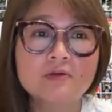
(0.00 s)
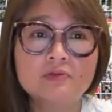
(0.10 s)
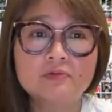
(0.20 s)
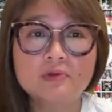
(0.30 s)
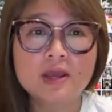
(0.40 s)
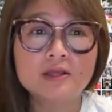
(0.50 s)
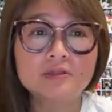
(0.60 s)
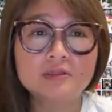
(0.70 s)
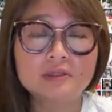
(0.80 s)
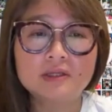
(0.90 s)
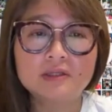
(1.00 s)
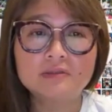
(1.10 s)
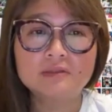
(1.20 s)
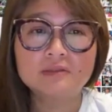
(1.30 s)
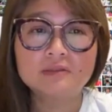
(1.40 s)

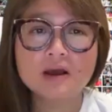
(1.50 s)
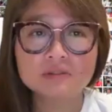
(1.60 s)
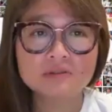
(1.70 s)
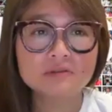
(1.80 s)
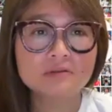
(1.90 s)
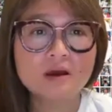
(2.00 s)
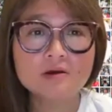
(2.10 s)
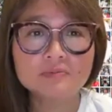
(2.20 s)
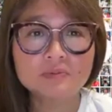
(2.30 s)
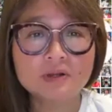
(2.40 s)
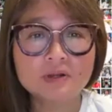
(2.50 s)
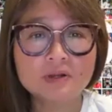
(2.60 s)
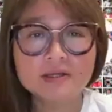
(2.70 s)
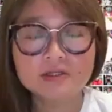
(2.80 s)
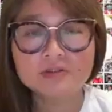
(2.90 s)
380,000
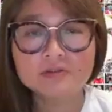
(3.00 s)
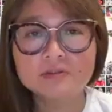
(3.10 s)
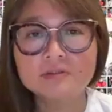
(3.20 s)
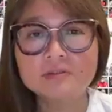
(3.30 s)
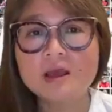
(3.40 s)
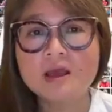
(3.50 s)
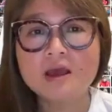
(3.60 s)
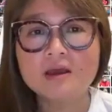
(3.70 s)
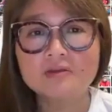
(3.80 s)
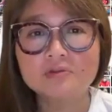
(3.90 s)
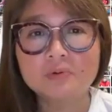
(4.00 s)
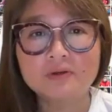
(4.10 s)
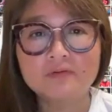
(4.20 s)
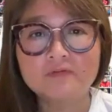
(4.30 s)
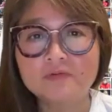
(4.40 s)
hospitalizations, and
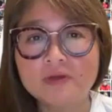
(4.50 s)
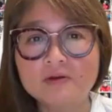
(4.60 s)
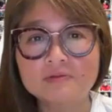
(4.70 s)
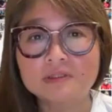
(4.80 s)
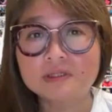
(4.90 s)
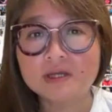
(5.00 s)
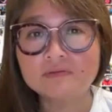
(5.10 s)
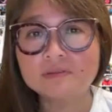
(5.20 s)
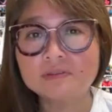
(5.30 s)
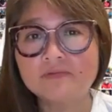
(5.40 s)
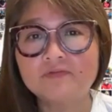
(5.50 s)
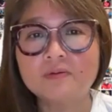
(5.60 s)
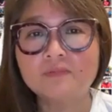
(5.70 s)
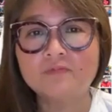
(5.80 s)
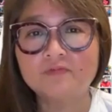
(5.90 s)
24,000 deaths
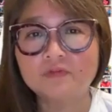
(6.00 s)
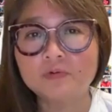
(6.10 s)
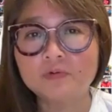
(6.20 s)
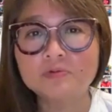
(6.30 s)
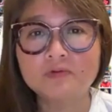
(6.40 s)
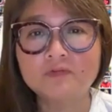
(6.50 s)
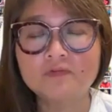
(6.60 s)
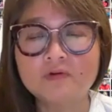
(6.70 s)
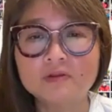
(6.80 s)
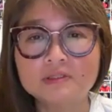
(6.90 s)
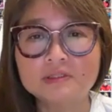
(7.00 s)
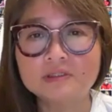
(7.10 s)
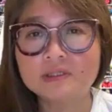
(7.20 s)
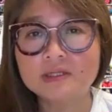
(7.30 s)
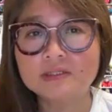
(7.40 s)
from flu so far this
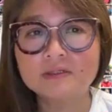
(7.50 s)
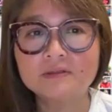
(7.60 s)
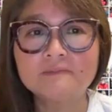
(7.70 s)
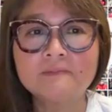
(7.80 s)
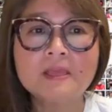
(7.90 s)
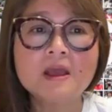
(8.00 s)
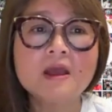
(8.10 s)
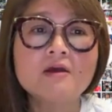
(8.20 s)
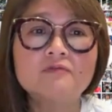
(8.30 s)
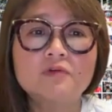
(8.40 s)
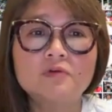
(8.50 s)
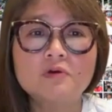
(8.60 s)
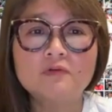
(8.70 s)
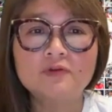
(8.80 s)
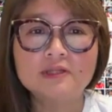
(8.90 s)
season. For
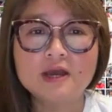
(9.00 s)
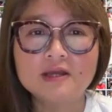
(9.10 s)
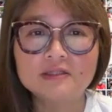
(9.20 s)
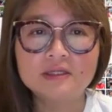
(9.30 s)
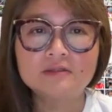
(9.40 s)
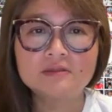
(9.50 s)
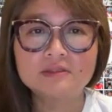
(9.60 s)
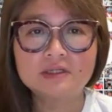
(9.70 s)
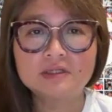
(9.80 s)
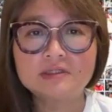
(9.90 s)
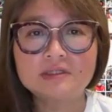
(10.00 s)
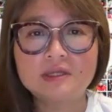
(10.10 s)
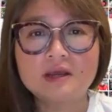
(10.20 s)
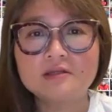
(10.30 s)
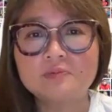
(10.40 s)
COVID-19, the
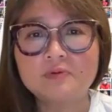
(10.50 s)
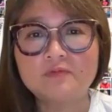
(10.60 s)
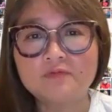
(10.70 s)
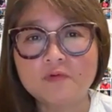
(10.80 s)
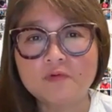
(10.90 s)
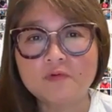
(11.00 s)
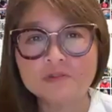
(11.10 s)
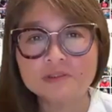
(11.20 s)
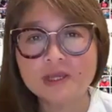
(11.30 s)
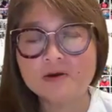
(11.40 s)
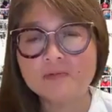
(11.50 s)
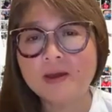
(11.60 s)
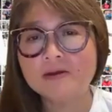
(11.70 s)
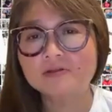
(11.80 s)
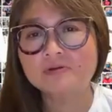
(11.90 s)
CDC has been forced to scale
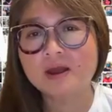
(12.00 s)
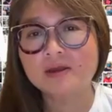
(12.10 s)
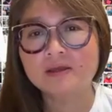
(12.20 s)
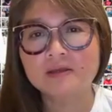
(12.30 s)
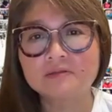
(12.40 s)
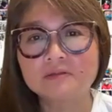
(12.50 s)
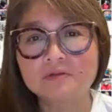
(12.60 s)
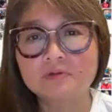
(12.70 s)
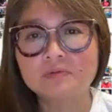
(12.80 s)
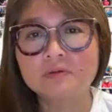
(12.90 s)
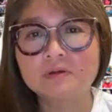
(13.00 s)
back tracking new